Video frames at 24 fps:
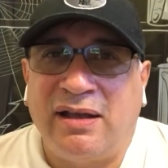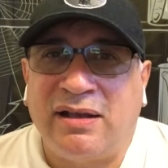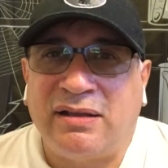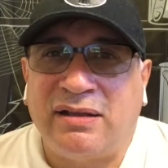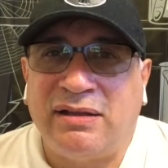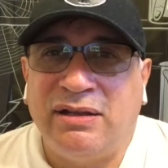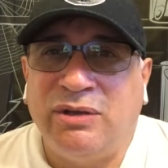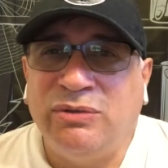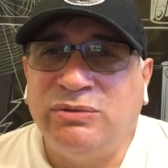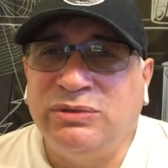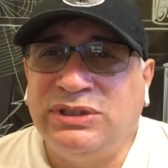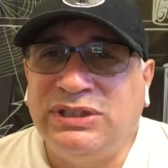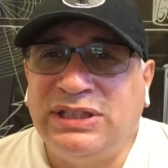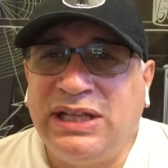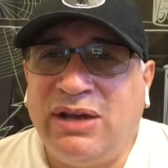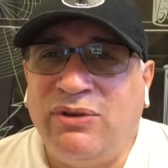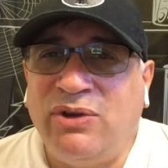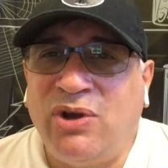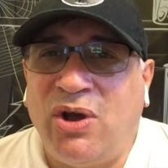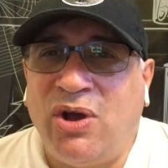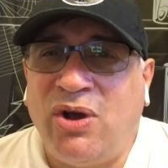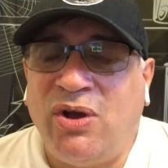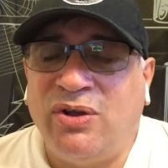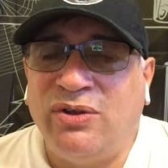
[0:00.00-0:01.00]
closed
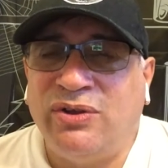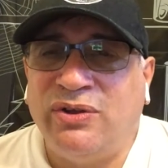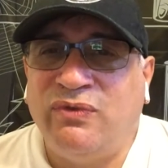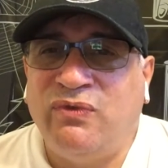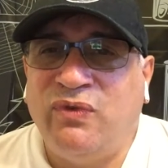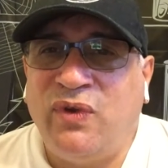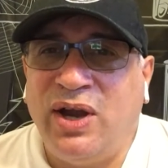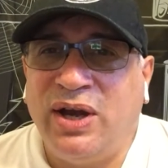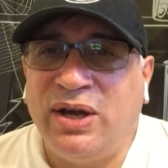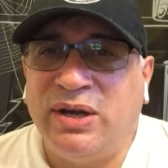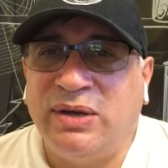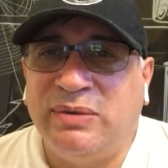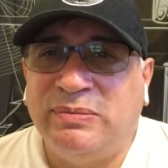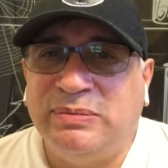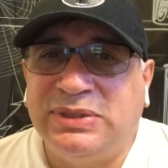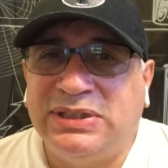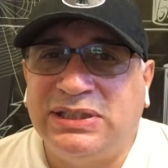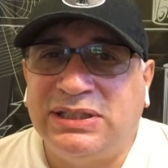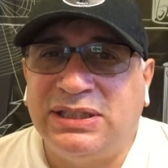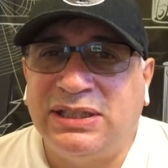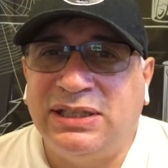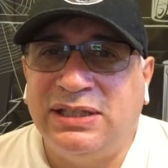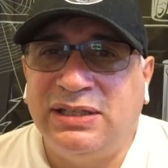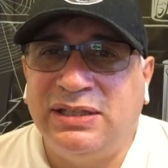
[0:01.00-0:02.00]
down all the
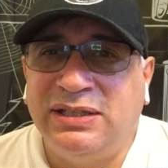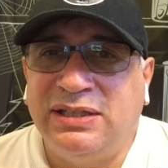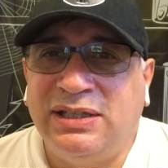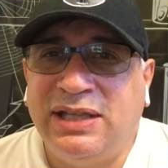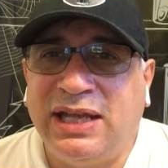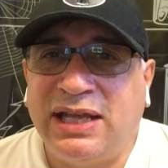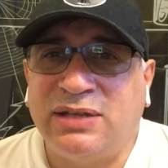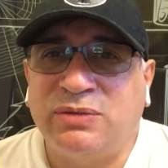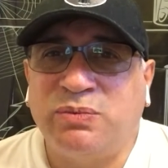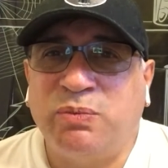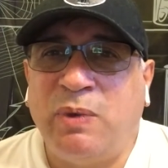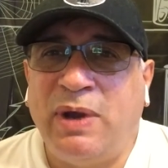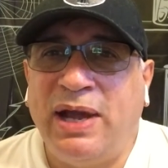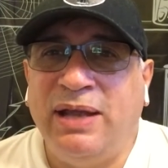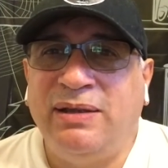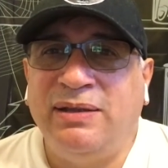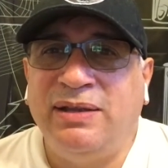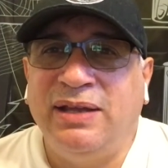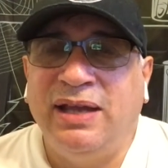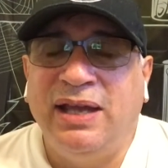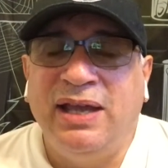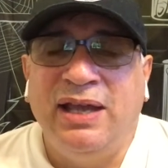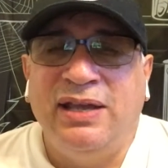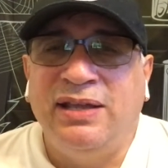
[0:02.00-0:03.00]
farms. That's
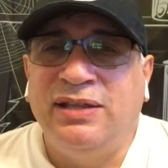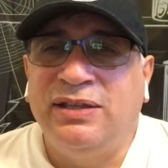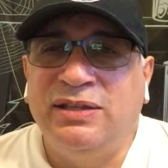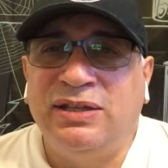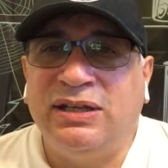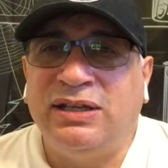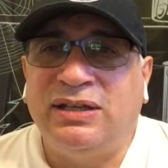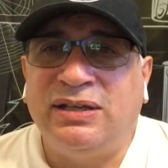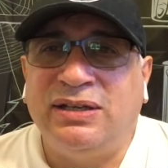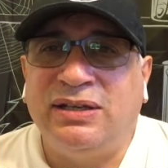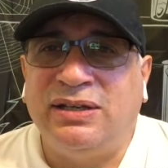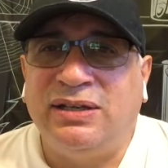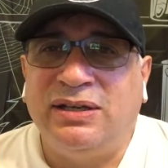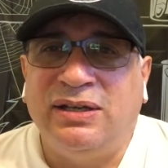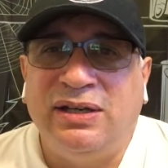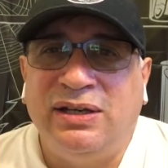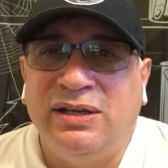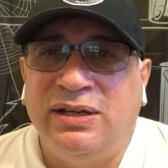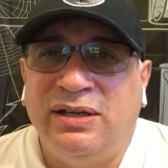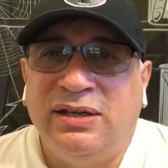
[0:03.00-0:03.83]
why the